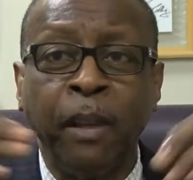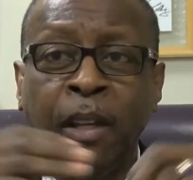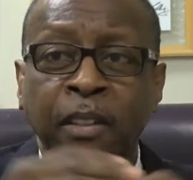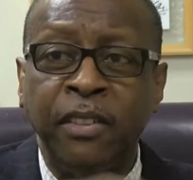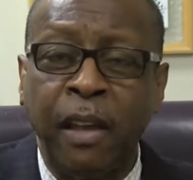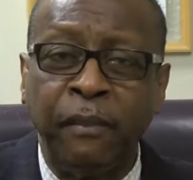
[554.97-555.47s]

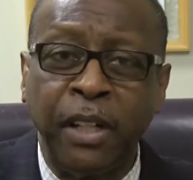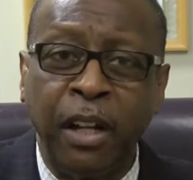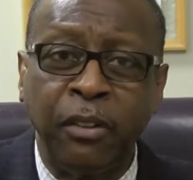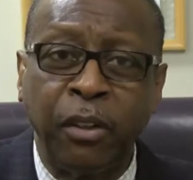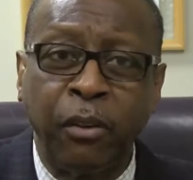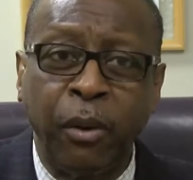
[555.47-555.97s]

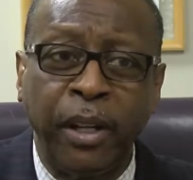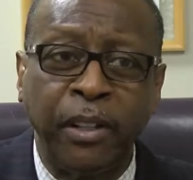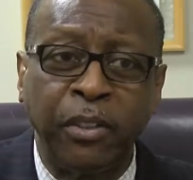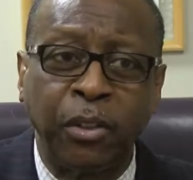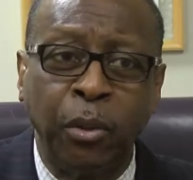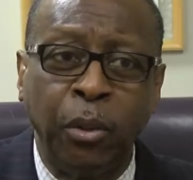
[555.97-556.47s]
700
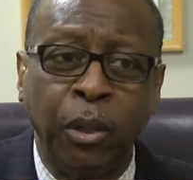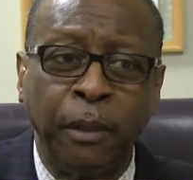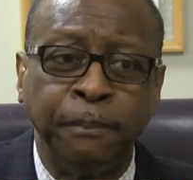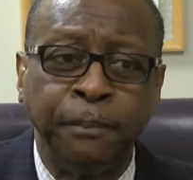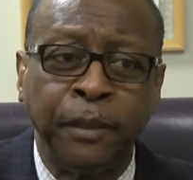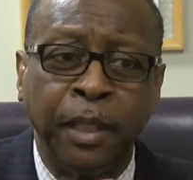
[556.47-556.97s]
credit
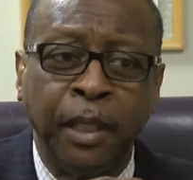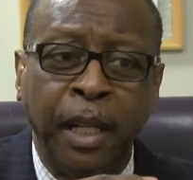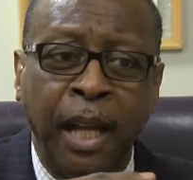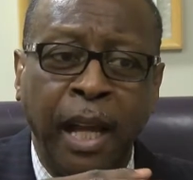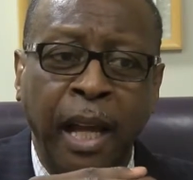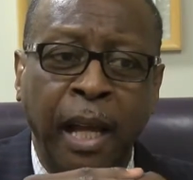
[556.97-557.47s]
score.
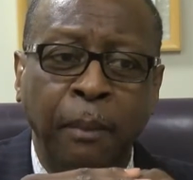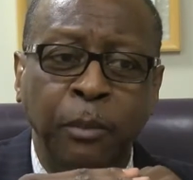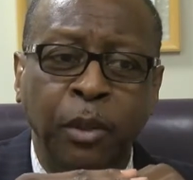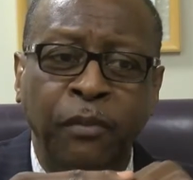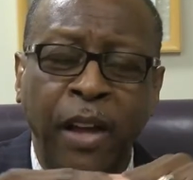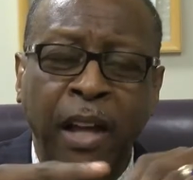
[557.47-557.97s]

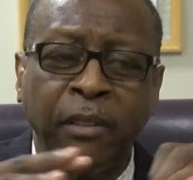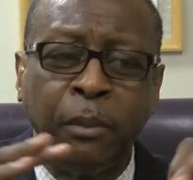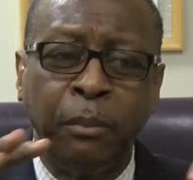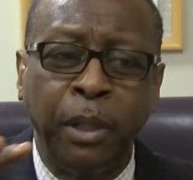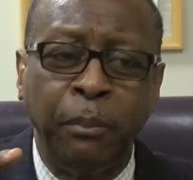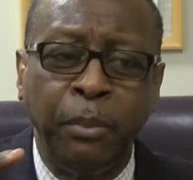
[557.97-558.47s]
You
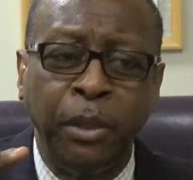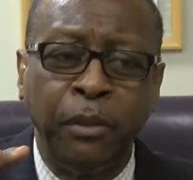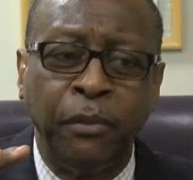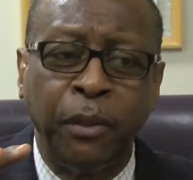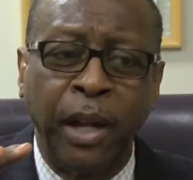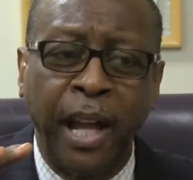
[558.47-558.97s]
found a
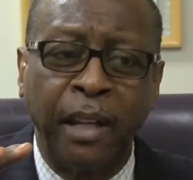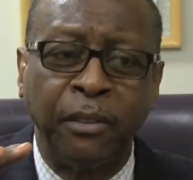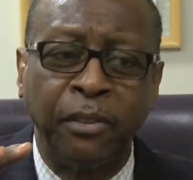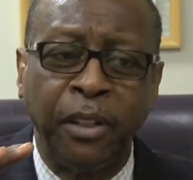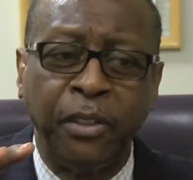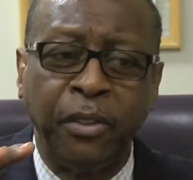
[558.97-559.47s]
beautiful
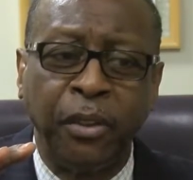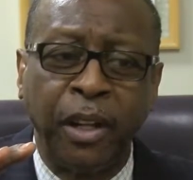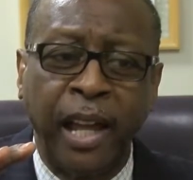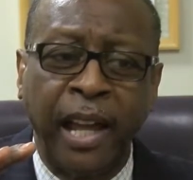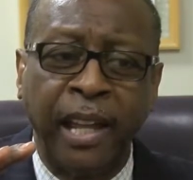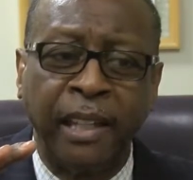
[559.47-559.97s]
house that you
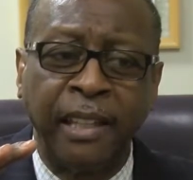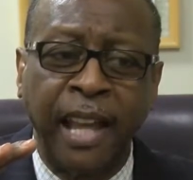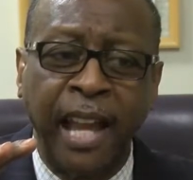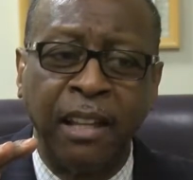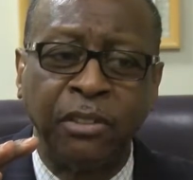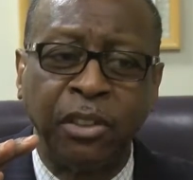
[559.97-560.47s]
like. The
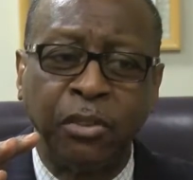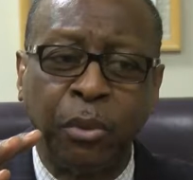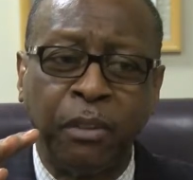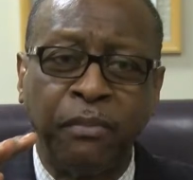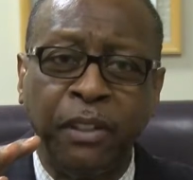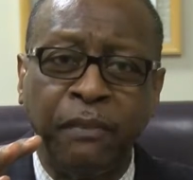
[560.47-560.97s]
house is
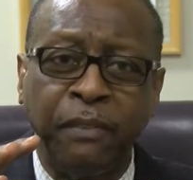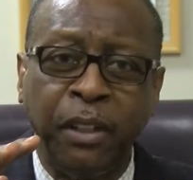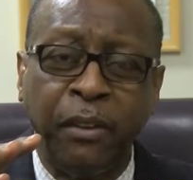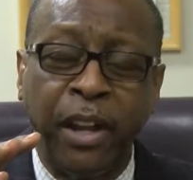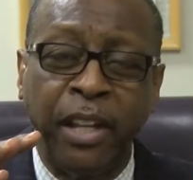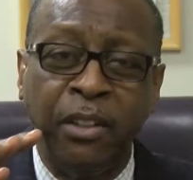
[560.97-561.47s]
worth
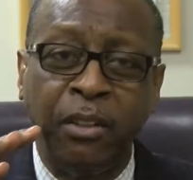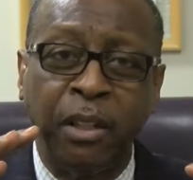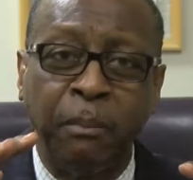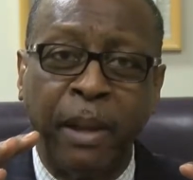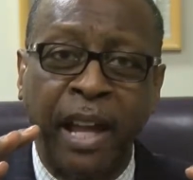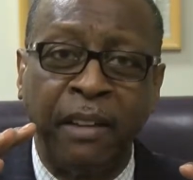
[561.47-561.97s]
$50,000. You
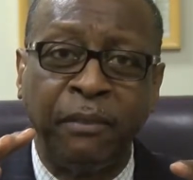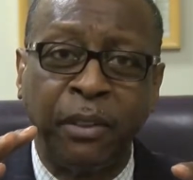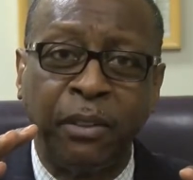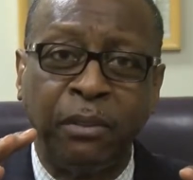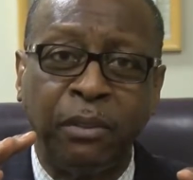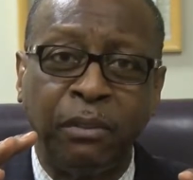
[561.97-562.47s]
can buy it for
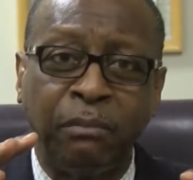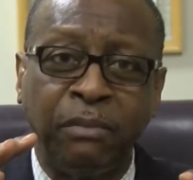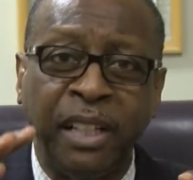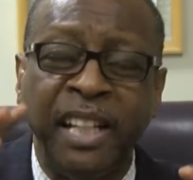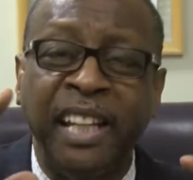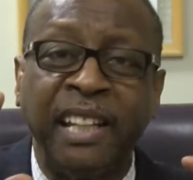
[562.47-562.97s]

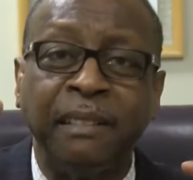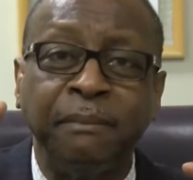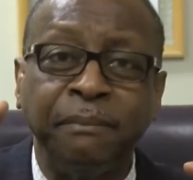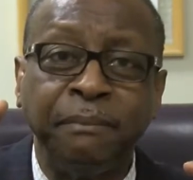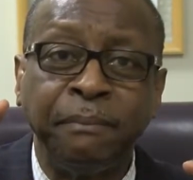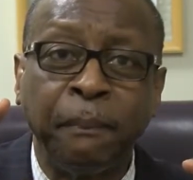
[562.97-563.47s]
10.
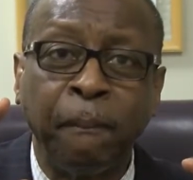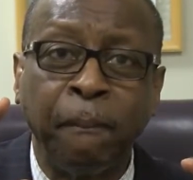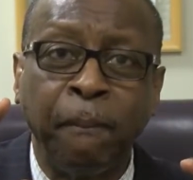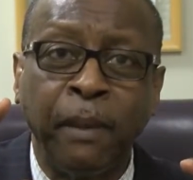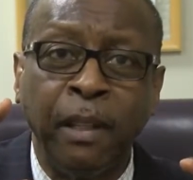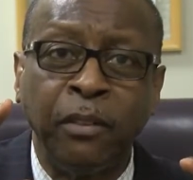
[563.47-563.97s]

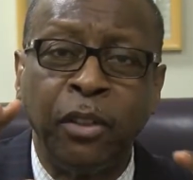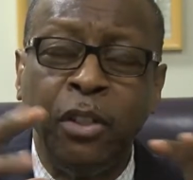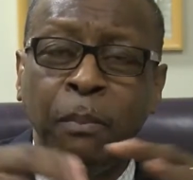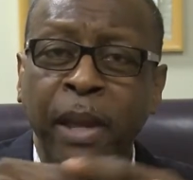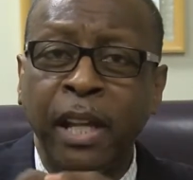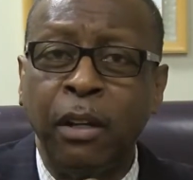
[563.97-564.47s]
So you
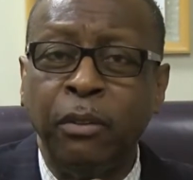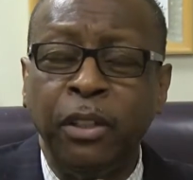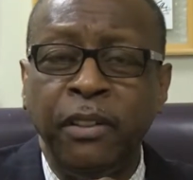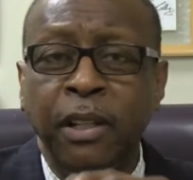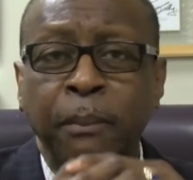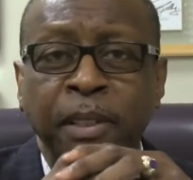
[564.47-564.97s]
may go to
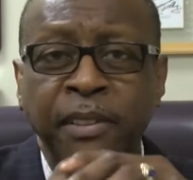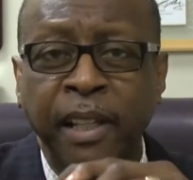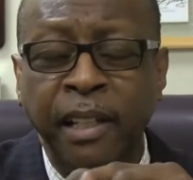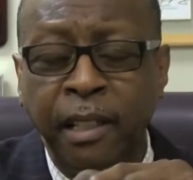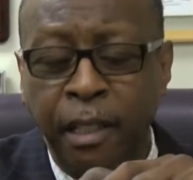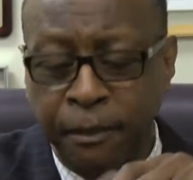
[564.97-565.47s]
them and say,
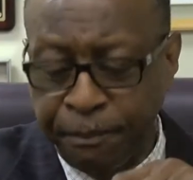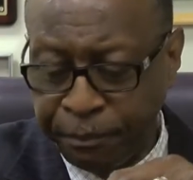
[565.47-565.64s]
look,